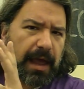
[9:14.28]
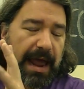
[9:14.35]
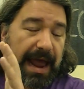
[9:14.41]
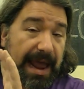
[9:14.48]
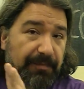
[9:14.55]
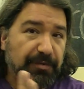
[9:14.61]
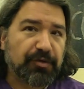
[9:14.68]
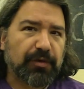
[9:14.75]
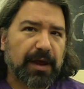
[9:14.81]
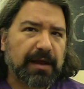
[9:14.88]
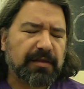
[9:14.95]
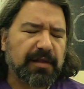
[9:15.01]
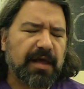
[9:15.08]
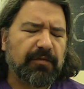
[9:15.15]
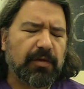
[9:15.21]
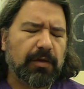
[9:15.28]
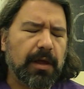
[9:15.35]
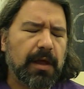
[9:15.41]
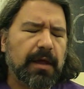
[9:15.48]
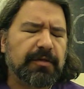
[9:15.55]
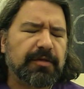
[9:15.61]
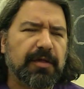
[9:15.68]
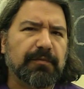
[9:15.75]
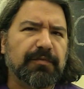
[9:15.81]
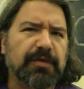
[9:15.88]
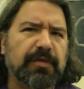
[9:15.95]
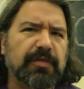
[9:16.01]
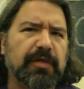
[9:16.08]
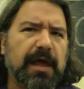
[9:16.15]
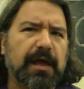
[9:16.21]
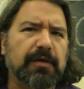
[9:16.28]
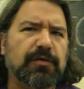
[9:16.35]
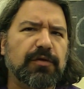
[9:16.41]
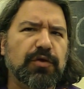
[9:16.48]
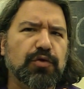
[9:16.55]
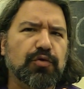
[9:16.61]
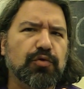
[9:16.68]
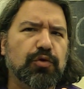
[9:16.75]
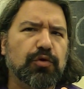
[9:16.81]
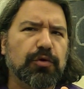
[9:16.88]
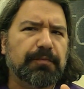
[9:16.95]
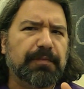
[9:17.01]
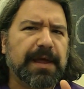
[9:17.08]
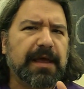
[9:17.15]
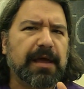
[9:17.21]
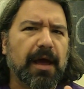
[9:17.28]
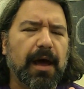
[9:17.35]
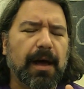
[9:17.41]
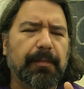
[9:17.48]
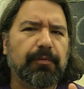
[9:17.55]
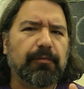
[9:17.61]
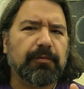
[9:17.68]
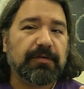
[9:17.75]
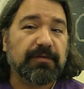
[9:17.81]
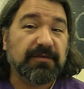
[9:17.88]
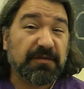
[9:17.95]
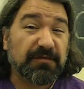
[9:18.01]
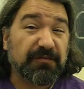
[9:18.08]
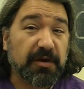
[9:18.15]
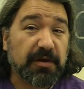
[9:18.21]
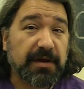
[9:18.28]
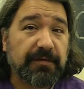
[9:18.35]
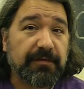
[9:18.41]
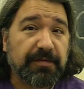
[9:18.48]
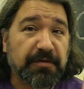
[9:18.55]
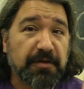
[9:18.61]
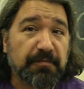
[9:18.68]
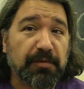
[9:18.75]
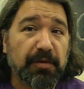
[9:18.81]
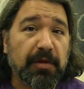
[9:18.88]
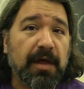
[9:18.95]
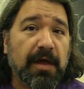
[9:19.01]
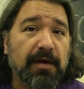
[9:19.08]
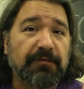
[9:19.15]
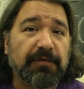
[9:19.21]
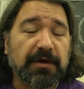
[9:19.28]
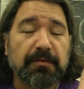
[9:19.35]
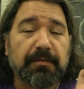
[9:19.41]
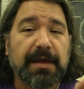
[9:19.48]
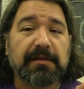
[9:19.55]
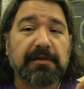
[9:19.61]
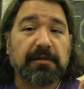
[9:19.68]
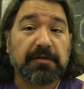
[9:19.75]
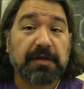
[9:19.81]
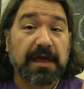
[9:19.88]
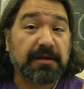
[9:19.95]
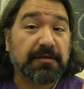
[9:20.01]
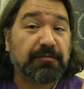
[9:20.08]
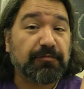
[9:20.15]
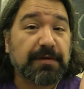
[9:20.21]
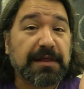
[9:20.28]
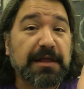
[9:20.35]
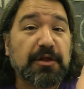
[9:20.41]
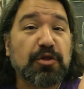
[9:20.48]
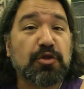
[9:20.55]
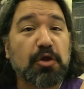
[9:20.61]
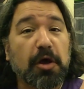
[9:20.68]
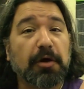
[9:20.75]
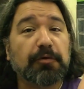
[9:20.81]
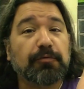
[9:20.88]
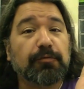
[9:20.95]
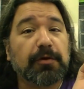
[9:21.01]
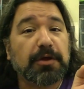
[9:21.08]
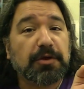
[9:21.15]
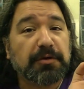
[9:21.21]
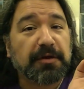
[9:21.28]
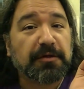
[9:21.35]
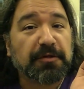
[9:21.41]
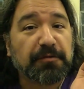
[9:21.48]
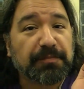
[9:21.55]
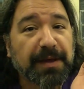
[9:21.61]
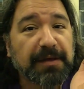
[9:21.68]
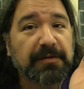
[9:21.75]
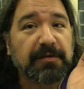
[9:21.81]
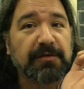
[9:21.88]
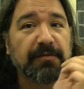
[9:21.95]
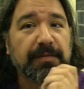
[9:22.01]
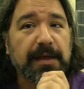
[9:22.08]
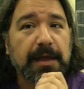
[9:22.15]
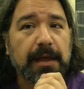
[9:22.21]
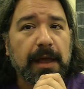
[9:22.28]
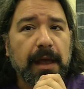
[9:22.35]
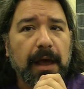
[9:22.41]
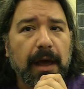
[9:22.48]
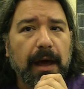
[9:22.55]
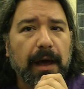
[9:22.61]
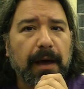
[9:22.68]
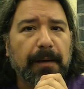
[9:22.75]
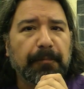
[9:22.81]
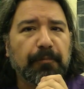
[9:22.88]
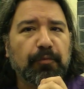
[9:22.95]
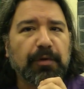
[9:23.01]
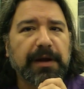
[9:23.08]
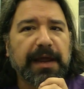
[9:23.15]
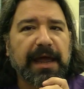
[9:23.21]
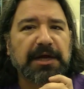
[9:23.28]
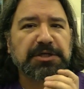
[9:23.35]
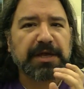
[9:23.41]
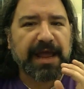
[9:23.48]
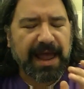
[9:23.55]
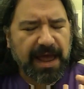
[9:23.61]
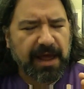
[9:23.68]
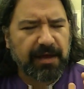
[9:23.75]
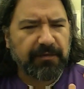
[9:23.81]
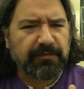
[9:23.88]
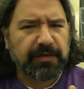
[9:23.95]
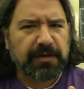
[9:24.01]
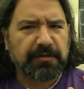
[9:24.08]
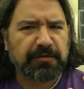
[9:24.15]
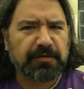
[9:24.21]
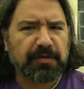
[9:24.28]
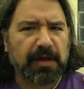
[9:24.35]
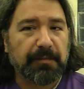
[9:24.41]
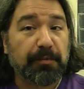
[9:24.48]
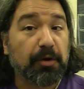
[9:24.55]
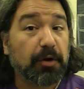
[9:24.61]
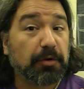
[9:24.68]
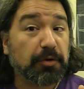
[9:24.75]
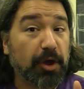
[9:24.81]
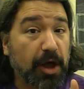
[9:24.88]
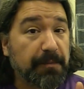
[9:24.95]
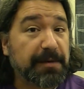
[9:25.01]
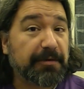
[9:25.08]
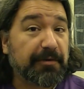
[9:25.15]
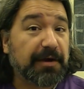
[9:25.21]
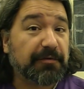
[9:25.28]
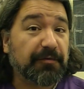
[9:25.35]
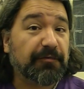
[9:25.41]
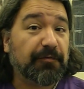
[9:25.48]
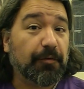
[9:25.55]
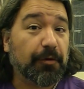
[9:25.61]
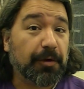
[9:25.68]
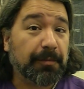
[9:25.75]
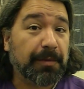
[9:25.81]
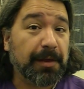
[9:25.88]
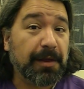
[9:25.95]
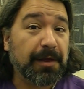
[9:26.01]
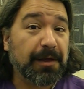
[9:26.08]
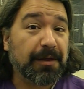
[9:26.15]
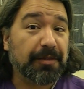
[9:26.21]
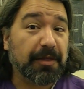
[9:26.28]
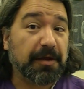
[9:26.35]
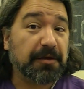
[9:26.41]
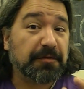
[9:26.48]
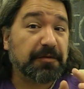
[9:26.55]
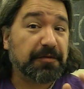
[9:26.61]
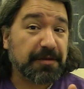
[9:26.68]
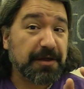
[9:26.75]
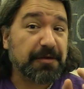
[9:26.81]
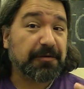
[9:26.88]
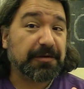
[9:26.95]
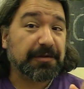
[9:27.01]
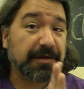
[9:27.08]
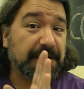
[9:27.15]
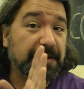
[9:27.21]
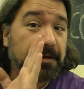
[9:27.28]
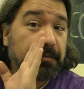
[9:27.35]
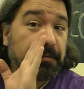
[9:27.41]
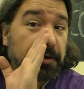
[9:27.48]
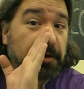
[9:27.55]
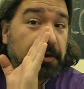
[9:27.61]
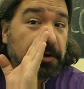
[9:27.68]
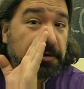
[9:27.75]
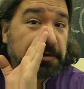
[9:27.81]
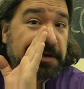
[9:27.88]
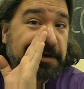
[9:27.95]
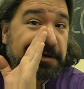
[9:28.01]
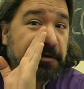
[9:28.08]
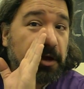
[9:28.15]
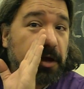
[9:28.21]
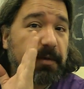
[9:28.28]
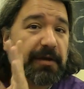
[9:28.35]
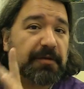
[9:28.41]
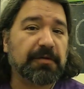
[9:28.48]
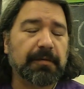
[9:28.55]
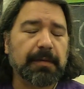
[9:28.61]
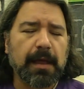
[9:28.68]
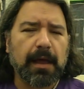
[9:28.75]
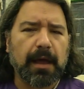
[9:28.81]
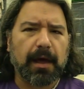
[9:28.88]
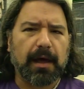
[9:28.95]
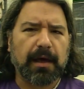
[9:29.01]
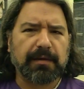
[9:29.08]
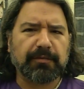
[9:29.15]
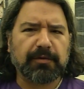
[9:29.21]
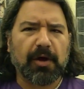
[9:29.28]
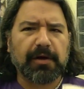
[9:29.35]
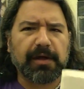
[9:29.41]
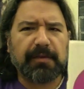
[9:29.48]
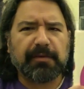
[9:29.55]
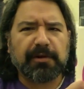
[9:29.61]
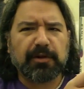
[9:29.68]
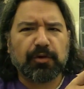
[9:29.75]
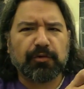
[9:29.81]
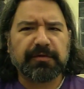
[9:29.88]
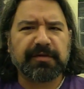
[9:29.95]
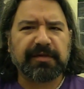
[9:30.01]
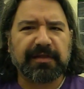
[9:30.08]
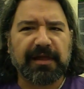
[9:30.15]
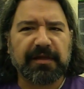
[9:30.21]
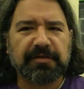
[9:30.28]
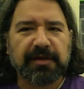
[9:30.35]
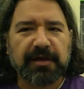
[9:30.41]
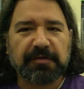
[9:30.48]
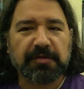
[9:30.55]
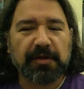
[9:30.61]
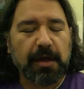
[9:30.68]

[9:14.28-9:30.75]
abstract level, something that you could pick up with just very simple fundamentals. And it's really not where you'd expect it to be. What I actually have is a book on copyright reform that is secretly a book on economics. And I'm talking about Lawrence Lessig's